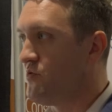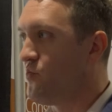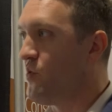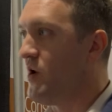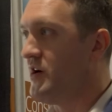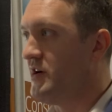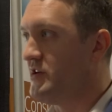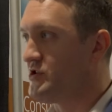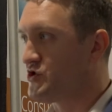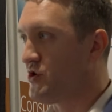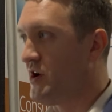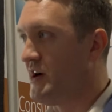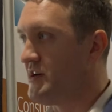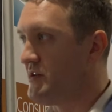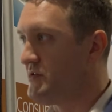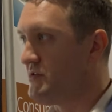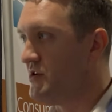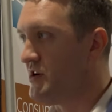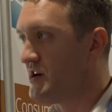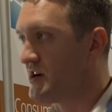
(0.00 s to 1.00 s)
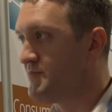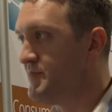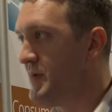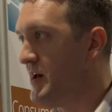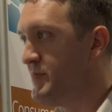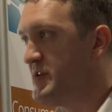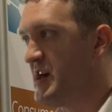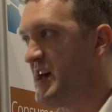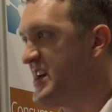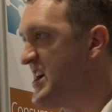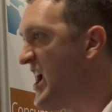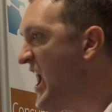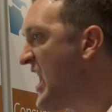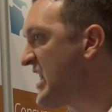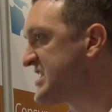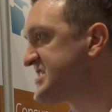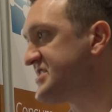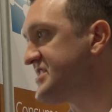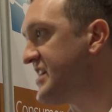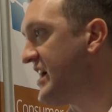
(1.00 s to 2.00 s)
in where you're trying to look. Maybe an
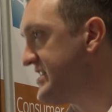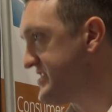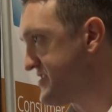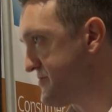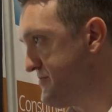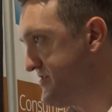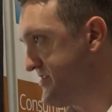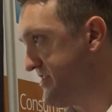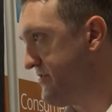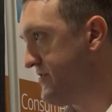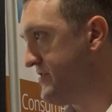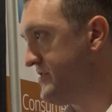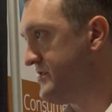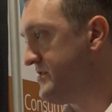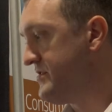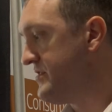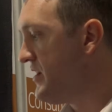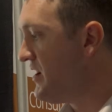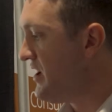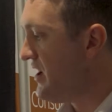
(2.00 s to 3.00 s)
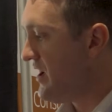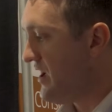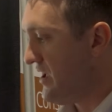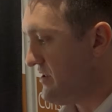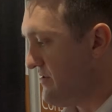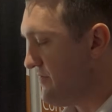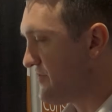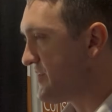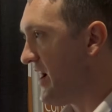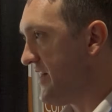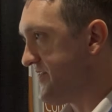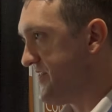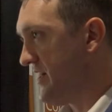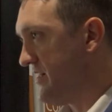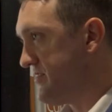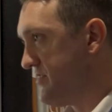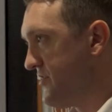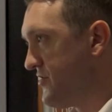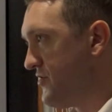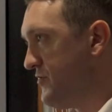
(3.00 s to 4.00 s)
oxidized material, and you've got
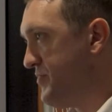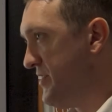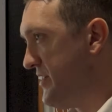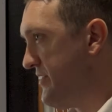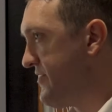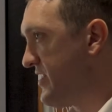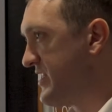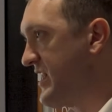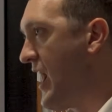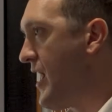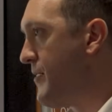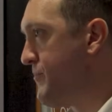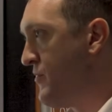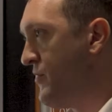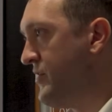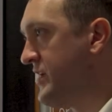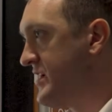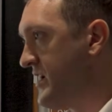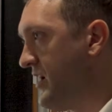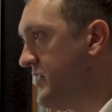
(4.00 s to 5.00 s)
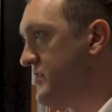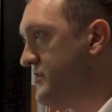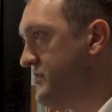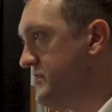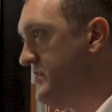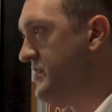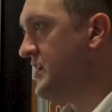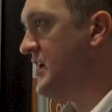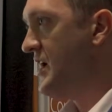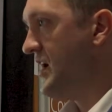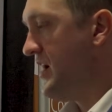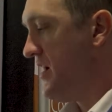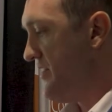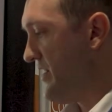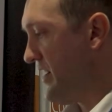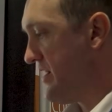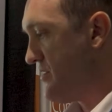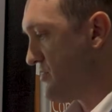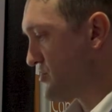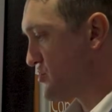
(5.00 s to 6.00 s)
that little bit of a coppery color
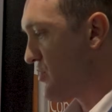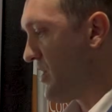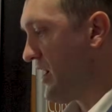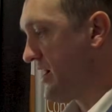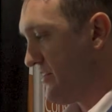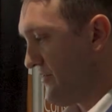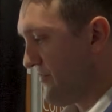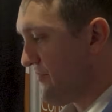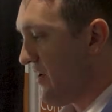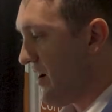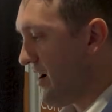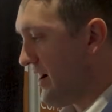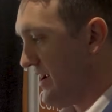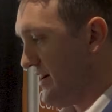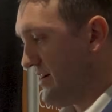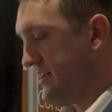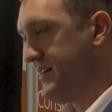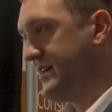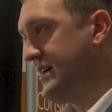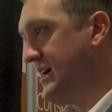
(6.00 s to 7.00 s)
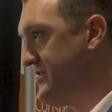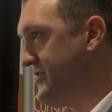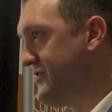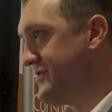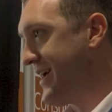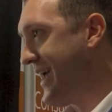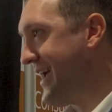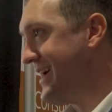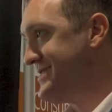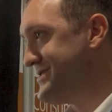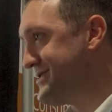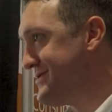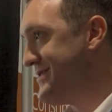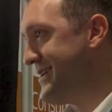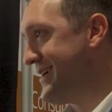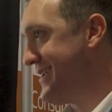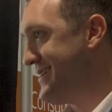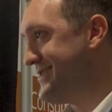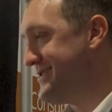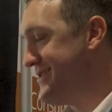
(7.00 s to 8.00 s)
that you're trying to find, and you can't do
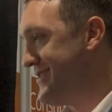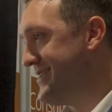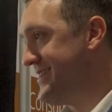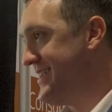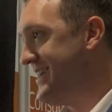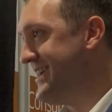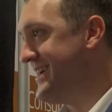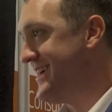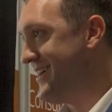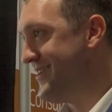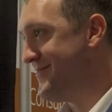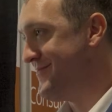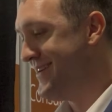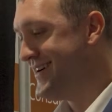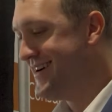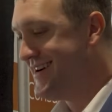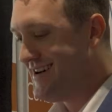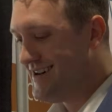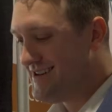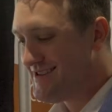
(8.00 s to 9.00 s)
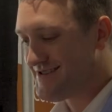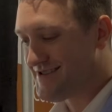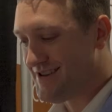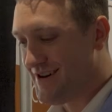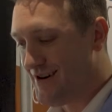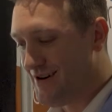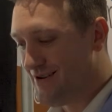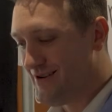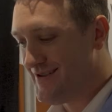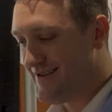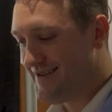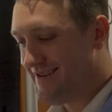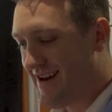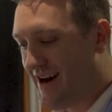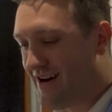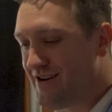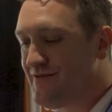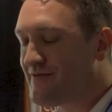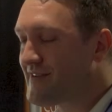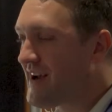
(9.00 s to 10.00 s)
that under an E M. So
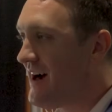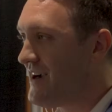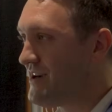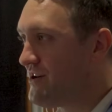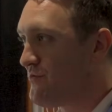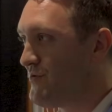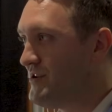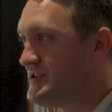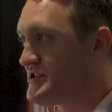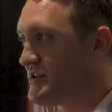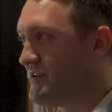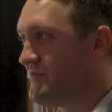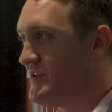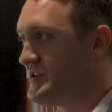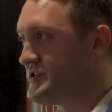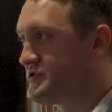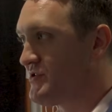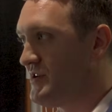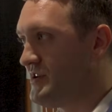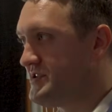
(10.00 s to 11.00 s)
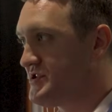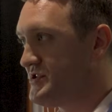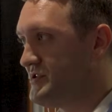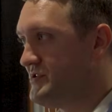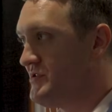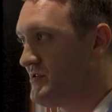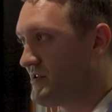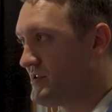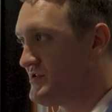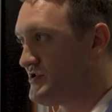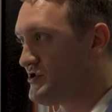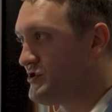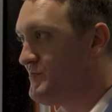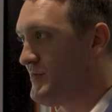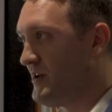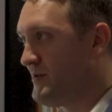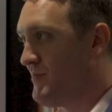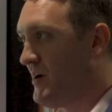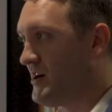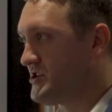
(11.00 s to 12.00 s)
now you've got your region of interest. You can
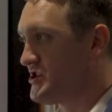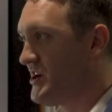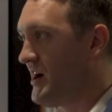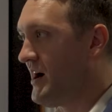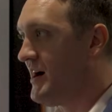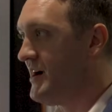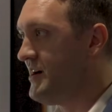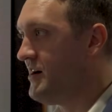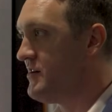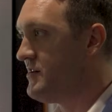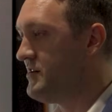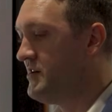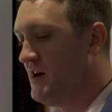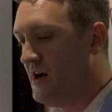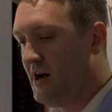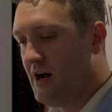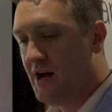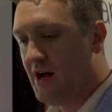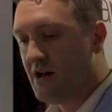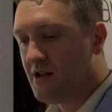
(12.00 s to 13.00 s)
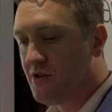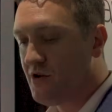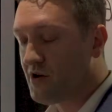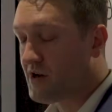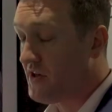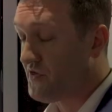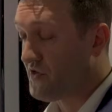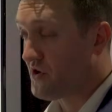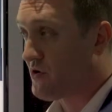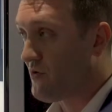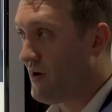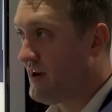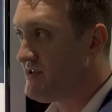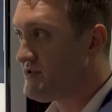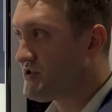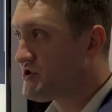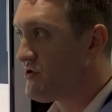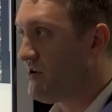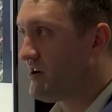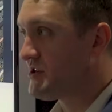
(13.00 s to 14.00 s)
zoom in much higher, look at the grain
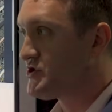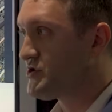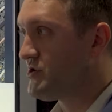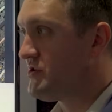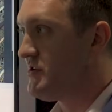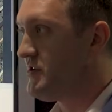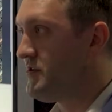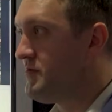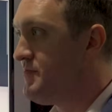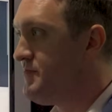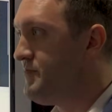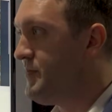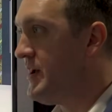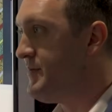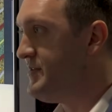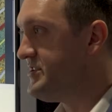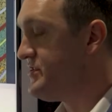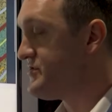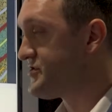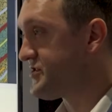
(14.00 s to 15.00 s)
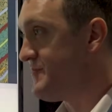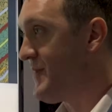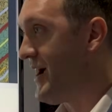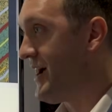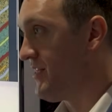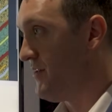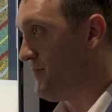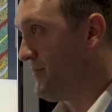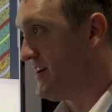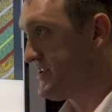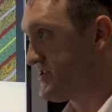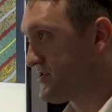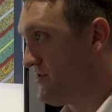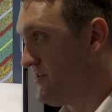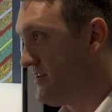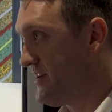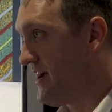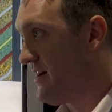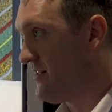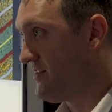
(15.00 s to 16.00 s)
structure, maybe do some
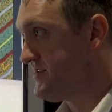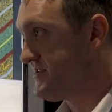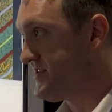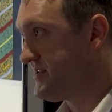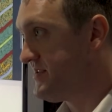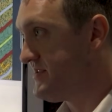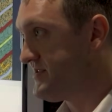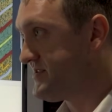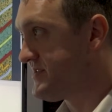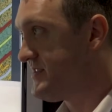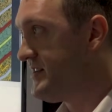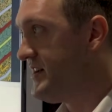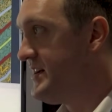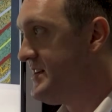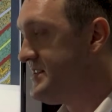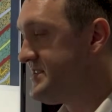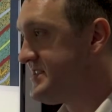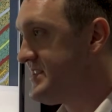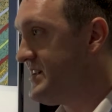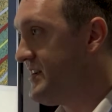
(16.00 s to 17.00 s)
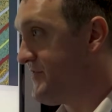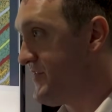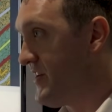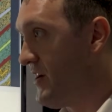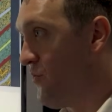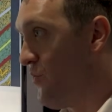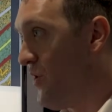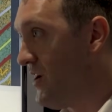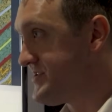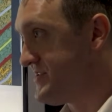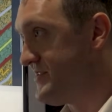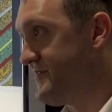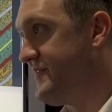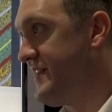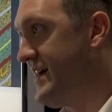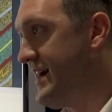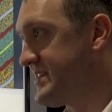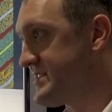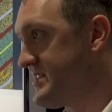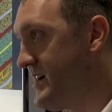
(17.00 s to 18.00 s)
elemental analysis, see if that was in
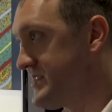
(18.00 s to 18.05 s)
fact